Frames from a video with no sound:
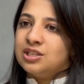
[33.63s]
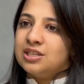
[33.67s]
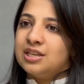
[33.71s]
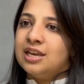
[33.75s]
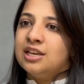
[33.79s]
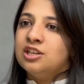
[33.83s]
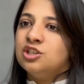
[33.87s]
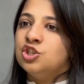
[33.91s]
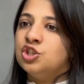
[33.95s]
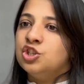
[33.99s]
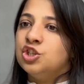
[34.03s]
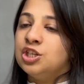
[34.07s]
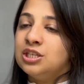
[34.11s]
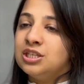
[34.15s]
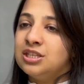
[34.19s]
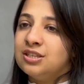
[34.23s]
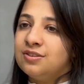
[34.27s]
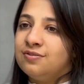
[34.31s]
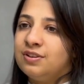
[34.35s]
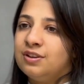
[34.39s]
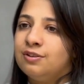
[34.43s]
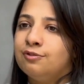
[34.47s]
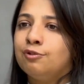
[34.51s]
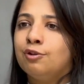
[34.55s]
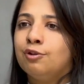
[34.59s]
and
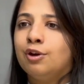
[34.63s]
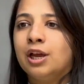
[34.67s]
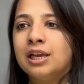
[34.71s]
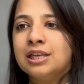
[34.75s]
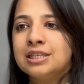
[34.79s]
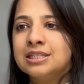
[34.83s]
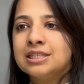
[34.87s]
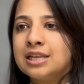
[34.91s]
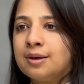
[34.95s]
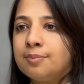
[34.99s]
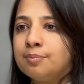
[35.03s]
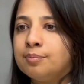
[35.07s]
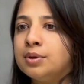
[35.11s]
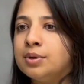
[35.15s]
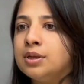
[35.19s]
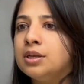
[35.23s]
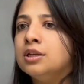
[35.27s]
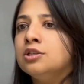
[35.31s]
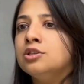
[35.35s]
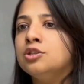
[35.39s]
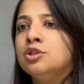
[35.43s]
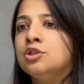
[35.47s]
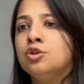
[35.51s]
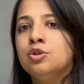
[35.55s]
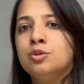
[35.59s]
GTV, for example,
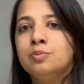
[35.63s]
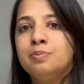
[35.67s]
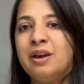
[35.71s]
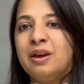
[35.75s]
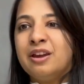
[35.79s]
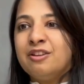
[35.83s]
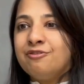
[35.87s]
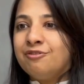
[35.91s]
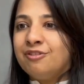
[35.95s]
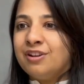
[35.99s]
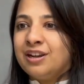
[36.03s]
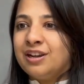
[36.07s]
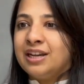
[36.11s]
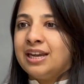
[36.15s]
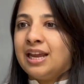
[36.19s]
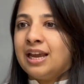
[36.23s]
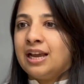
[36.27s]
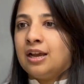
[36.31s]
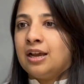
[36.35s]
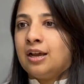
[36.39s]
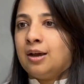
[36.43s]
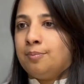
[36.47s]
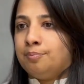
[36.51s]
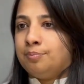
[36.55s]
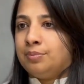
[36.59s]
is used by fintech
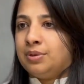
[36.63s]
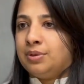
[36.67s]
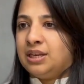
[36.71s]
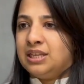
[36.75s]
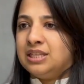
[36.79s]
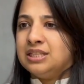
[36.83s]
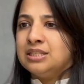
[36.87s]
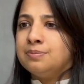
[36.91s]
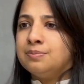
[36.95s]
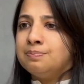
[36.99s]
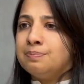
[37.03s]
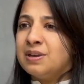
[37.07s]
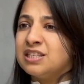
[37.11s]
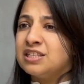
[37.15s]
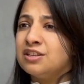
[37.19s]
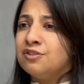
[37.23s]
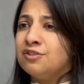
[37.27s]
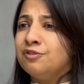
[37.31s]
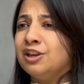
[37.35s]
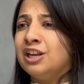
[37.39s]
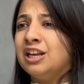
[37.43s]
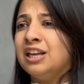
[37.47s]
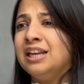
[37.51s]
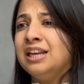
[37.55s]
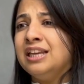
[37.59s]
companies
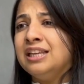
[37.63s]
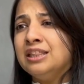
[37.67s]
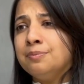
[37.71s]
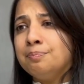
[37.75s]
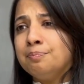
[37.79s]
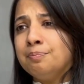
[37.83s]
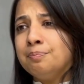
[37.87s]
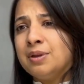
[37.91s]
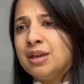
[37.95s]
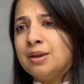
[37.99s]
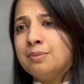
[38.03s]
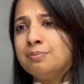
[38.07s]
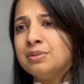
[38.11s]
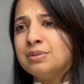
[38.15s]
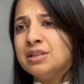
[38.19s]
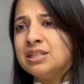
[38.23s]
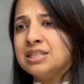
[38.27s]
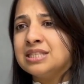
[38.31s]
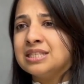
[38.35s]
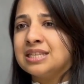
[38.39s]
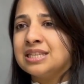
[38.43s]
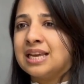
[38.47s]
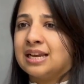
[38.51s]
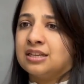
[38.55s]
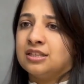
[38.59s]
specifically in the payments
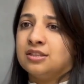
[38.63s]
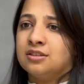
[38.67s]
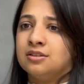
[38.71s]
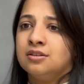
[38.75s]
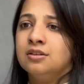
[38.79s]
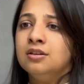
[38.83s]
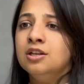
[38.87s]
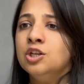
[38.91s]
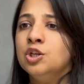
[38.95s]
sector